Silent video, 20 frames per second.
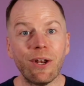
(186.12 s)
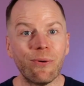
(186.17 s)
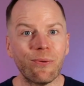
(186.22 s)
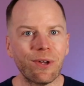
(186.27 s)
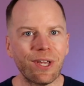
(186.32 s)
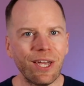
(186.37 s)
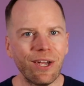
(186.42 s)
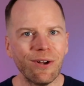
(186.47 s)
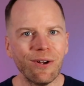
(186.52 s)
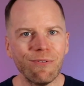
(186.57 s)
don't
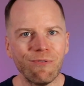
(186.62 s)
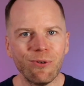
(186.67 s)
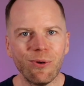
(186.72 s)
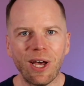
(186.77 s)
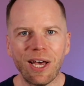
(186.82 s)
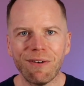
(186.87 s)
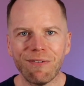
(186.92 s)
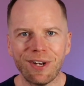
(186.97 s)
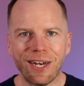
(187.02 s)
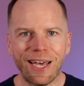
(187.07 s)
care if you
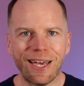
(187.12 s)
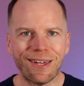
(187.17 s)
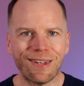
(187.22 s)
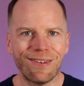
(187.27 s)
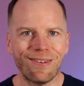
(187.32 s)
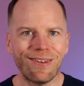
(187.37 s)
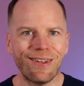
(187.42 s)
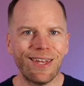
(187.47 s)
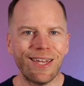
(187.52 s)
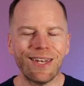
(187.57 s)
have an
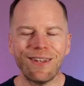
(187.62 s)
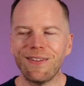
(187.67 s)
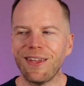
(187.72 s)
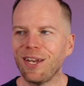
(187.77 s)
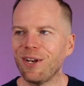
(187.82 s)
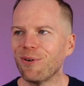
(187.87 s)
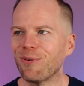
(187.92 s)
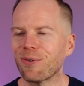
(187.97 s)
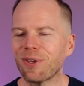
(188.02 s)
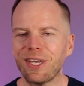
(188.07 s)
accent. They
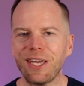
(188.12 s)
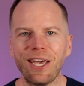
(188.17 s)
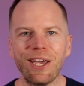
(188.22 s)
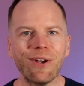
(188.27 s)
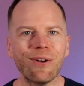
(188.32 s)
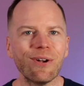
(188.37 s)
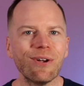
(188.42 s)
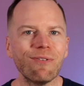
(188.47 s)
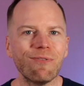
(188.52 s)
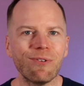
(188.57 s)
don't
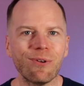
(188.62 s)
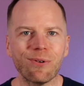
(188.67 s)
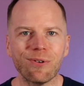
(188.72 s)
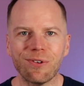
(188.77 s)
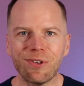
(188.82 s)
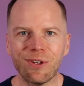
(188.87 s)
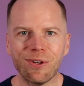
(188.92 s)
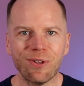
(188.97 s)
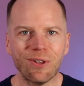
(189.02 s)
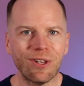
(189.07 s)
care if you're
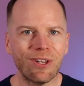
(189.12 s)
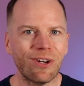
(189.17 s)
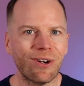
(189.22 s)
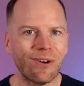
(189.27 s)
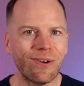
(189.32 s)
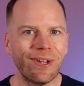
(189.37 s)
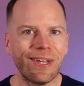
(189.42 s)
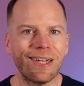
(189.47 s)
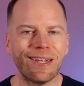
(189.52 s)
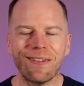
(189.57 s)
still
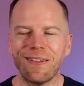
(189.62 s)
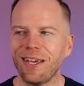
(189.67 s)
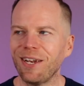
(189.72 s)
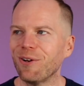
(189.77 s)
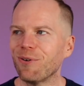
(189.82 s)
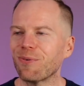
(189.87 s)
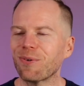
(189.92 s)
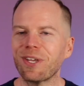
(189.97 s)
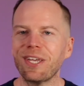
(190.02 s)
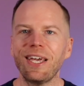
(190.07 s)
learning. They
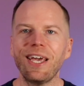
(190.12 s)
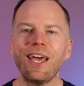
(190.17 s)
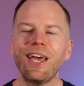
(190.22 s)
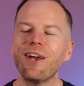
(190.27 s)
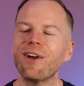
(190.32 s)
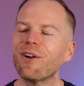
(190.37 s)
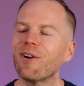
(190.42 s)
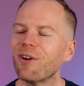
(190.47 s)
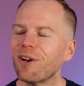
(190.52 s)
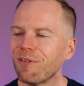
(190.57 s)
don't
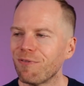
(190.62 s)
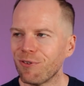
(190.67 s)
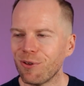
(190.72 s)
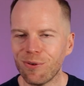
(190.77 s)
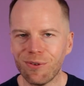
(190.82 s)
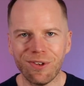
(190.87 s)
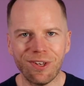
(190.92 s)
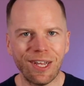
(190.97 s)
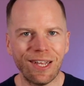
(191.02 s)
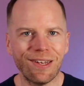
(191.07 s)
care if
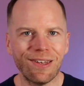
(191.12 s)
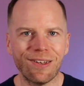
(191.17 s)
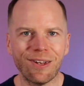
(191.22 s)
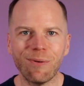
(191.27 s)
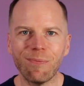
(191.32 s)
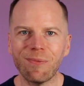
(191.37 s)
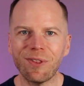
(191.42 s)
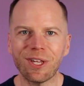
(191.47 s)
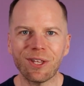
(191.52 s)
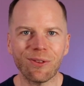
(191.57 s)
you said
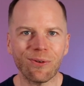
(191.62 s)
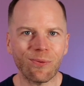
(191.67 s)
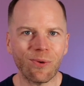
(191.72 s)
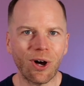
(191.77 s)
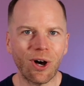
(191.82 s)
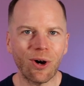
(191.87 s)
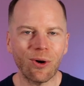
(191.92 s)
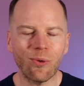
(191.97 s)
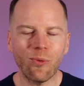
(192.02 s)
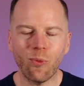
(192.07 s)
something the
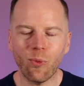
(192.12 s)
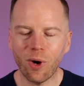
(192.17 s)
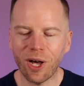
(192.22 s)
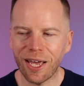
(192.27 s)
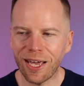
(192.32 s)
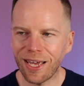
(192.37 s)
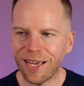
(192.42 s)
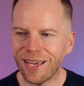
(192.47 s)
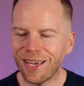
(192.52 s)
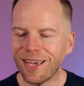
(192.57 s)
wrong
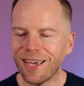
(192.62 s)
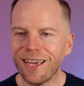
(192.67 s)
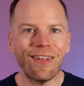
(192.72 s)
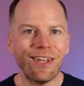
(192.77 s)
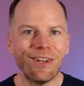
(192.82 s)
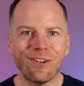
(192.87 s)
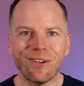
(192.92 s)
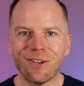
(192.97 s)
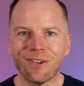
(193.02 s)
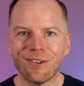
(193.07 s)
way.
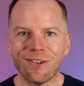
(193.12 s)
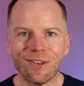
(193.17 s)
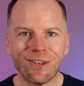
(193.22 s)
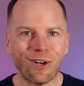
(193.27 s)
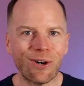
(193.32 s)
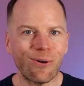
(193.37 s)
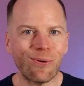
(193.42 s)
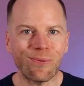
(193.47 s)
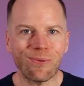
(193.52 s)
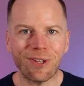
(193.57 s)
They just
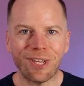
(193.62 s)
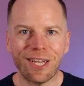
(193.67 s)
don't